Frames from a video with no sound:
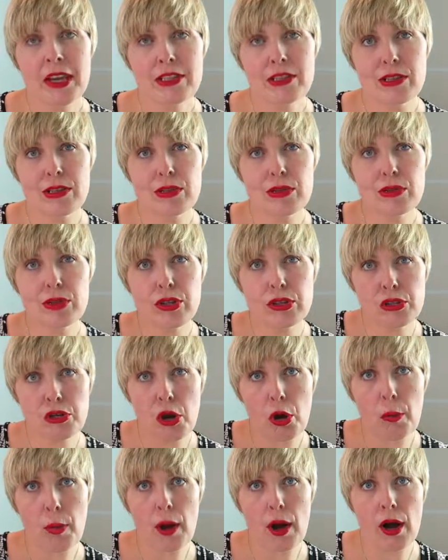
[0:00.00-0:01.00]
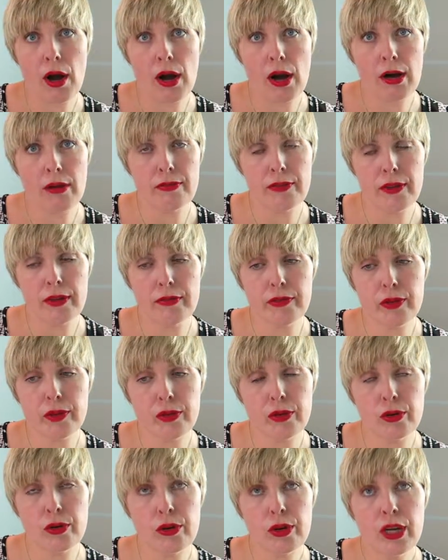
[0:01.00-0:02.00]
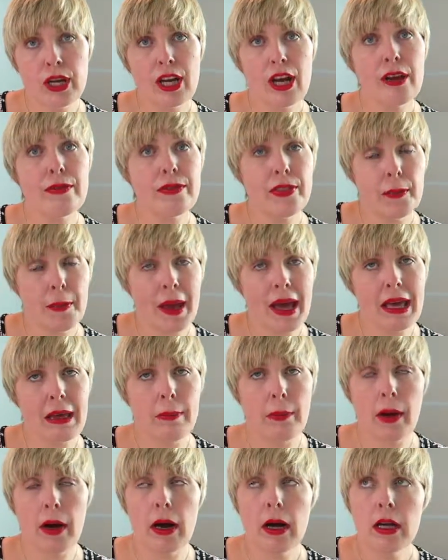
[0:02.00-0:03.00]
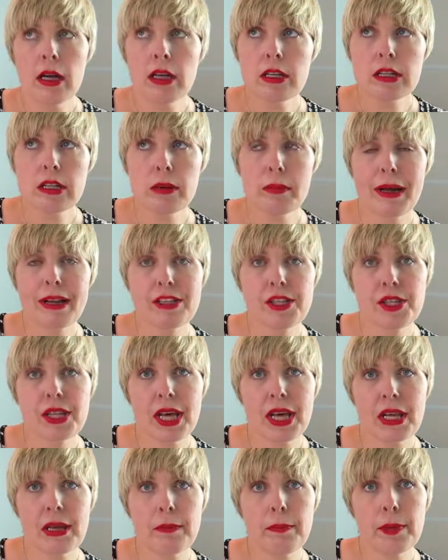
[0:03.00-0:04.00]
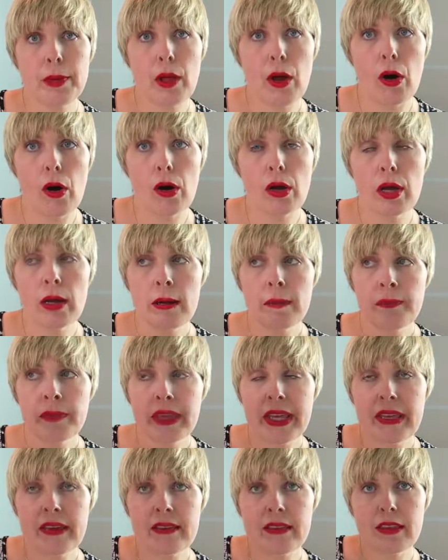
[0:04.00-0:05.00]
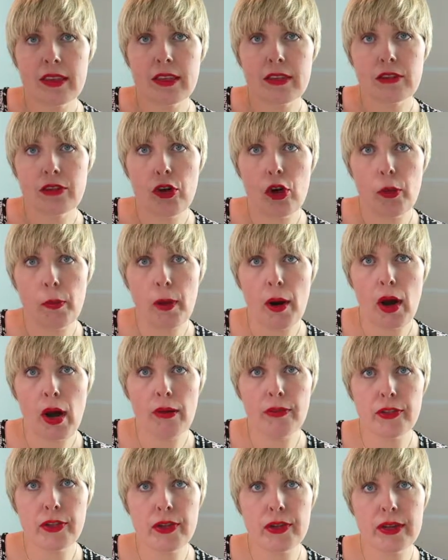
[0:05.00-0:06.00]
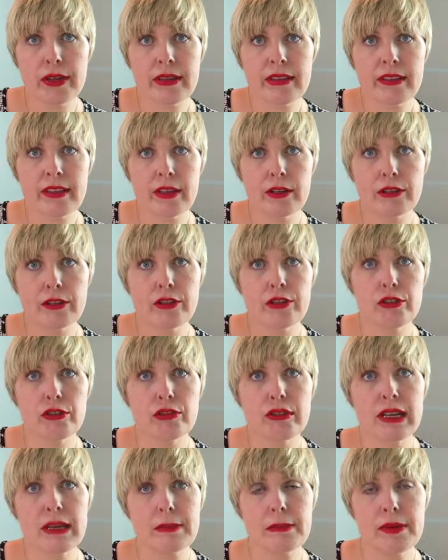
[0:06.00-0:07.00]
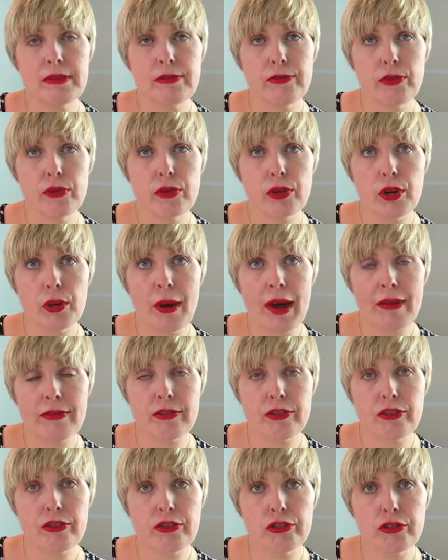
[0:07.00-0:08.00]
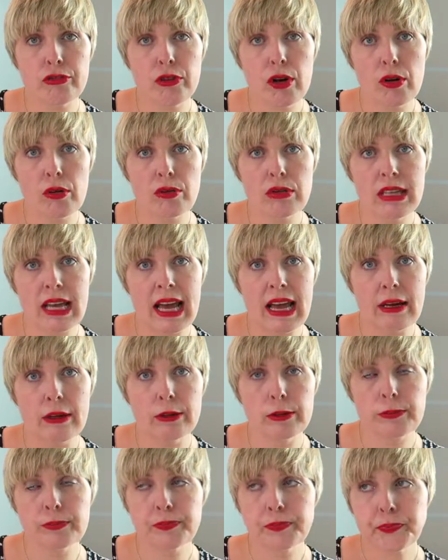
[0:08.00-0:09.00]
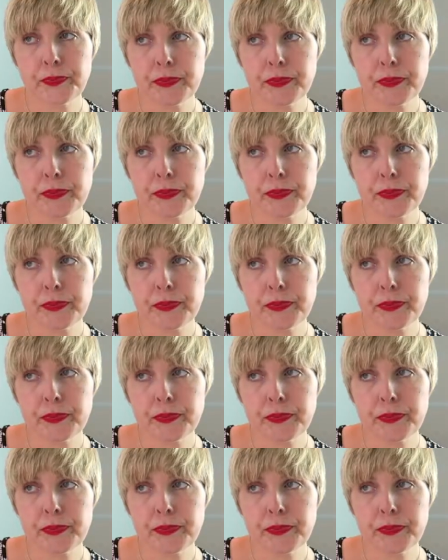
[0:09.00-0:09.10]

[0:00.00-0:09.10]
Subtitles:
So it's all the top half of the paper. So imagine that in a blog, it's the top half that you can see on the screen before you have to scroll down.